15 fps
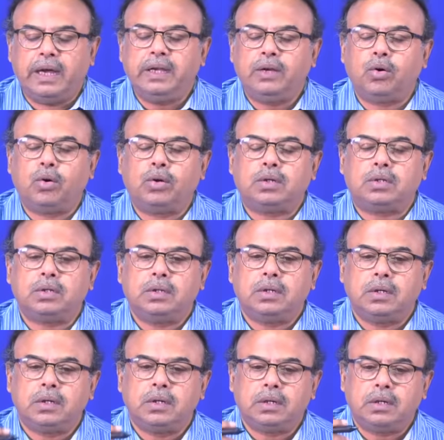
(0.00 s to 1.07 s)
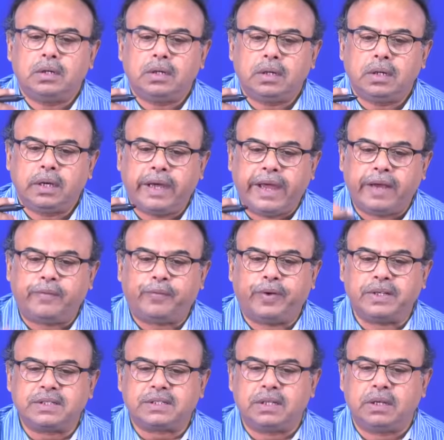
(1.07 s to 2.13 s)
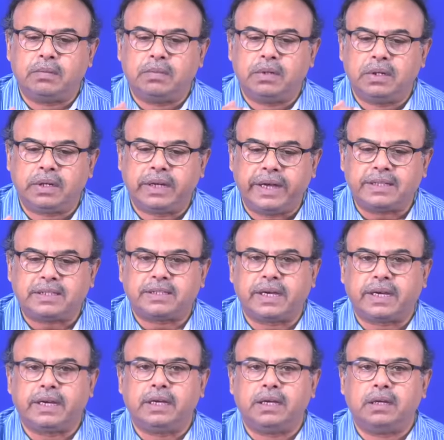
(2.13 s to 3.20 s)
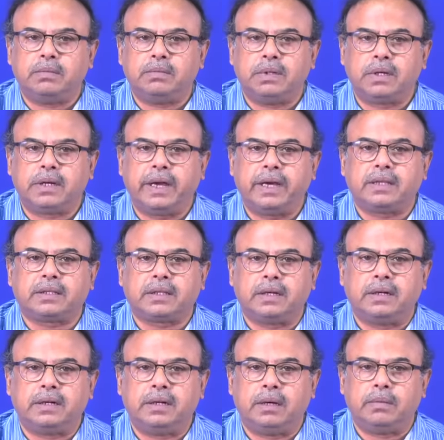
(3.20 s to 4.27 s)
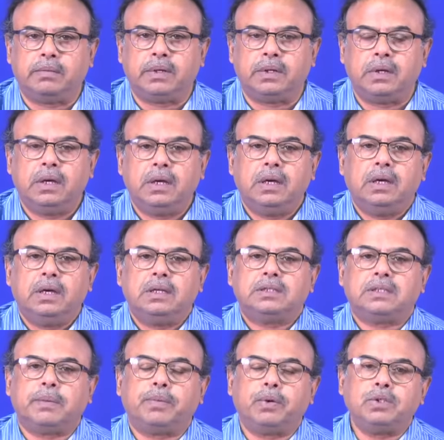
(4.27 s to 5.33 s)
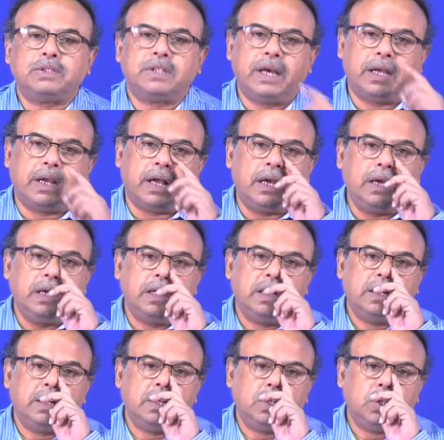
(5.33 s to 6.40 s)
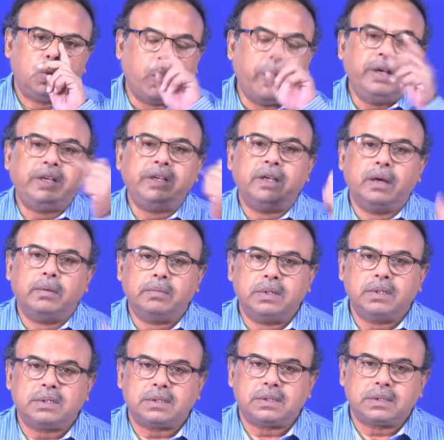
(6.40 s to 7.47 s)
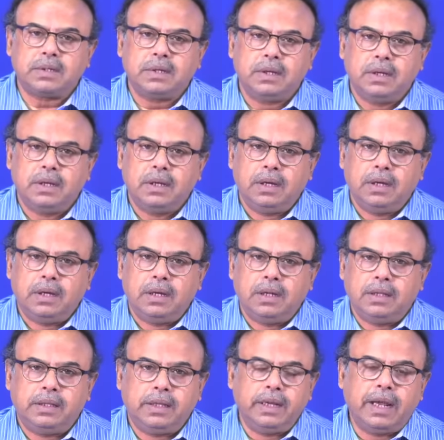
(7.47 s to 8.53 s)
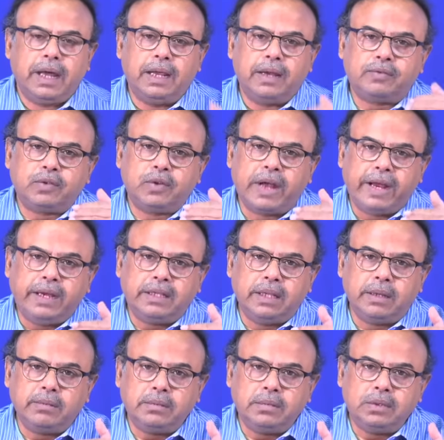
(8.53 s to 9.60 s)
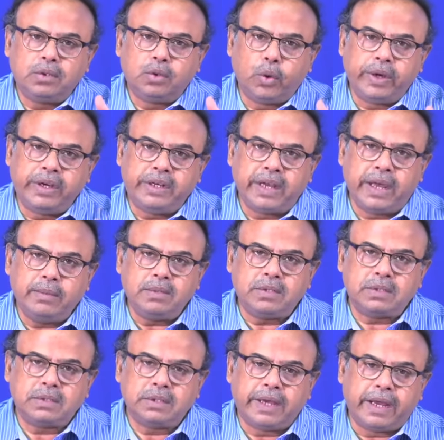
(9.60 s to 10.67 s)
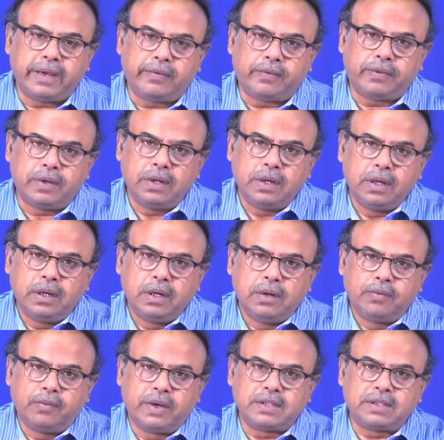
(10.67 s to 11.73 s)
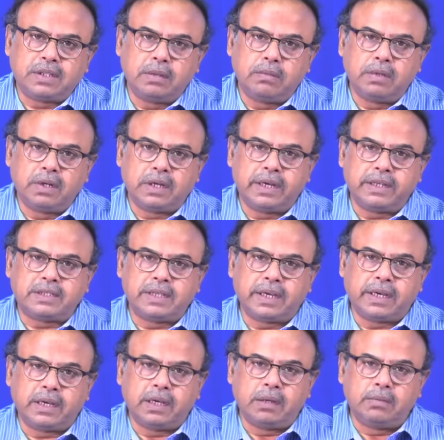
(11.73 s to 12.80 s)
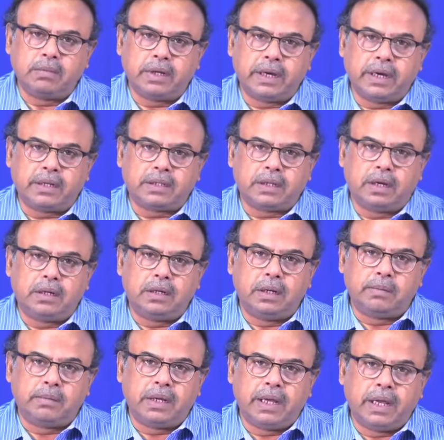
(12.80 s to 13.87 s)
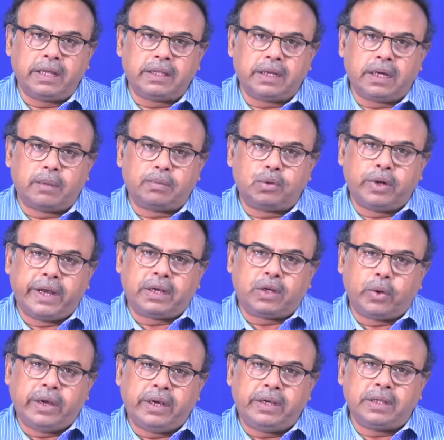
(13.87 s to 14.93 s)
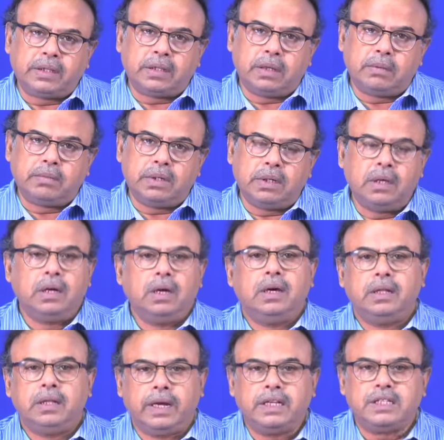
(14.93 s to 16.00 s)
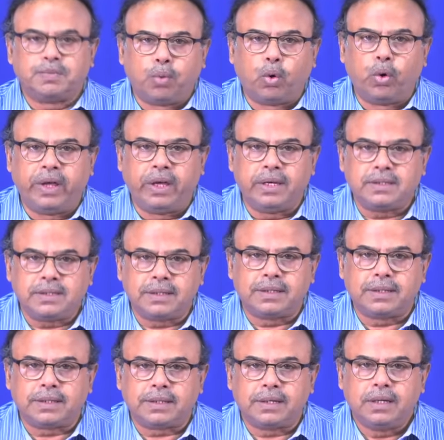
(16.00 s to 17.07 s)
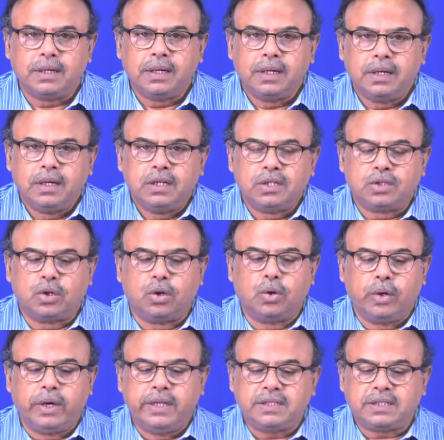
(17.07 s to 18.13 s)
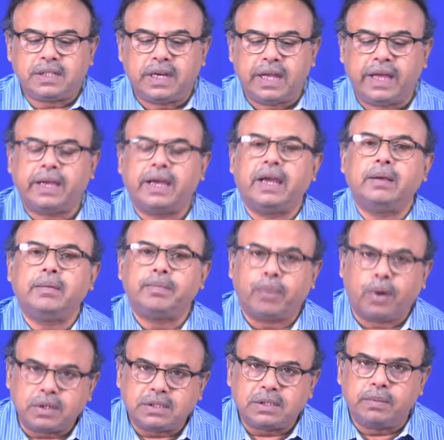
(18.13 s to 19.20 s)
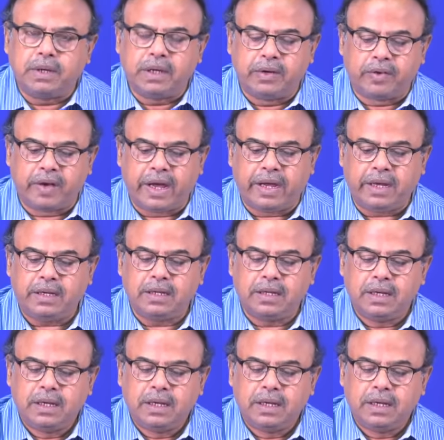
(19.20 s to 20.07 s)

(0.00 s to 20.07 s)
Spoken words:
wrote get first number, get second number, get third number, suppose there are 20 numbers, then I will have to write them 20 times, get first number, get second number, get third number, like that up to get 20th number. That is boring, is not it? So, instead I can possibly write